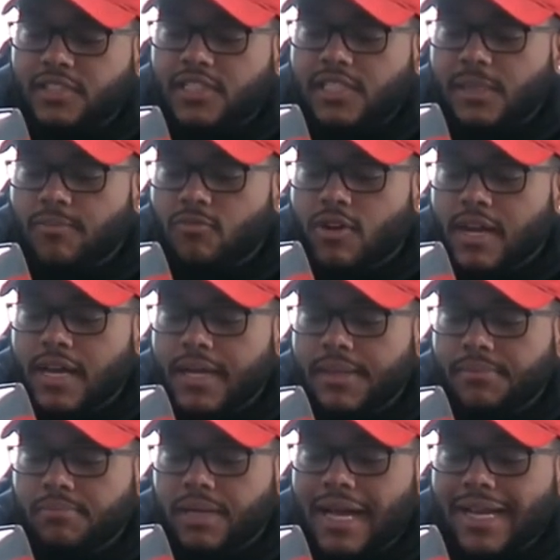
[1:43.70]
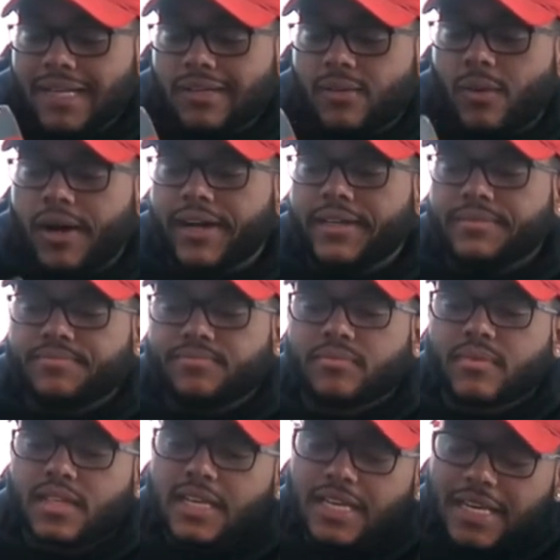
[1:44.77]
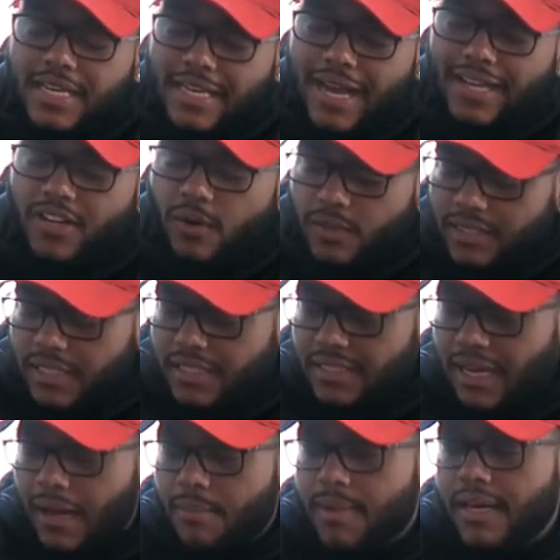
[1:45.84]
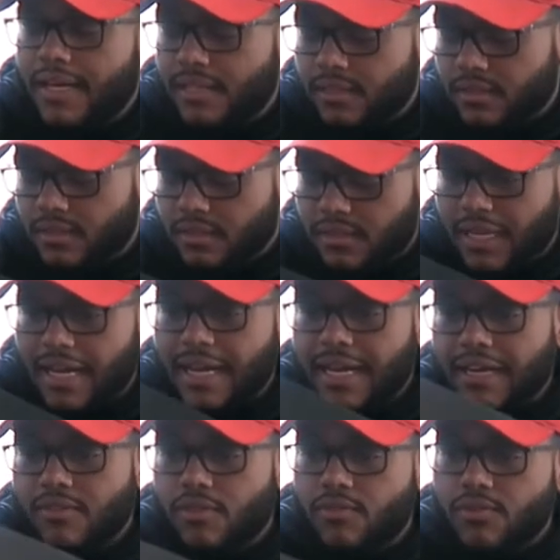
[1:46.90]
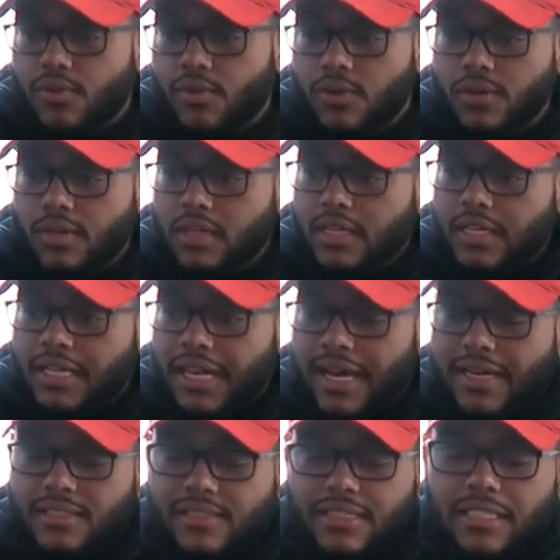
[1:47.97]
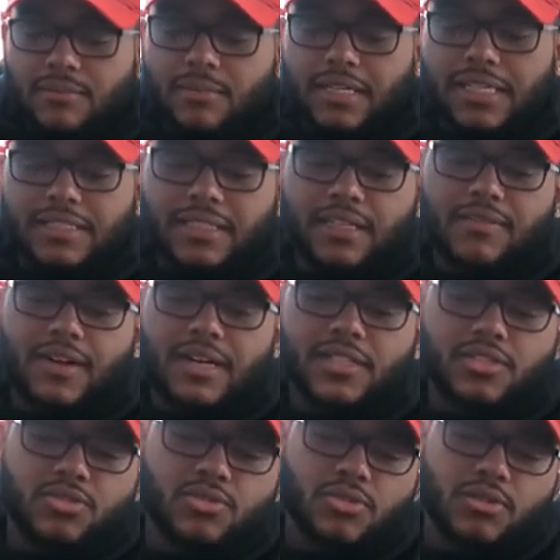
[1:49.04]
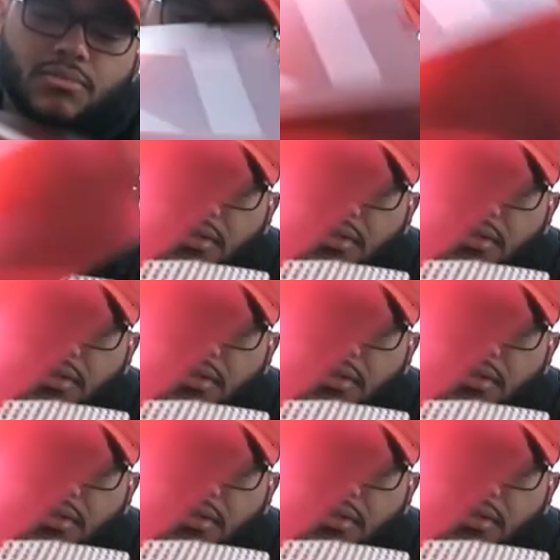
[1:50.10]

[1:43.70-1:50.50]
Gym red, black and white. Y'all know what these are, man. Y'all had a review. Y'all done seen them, but let's get it right to them.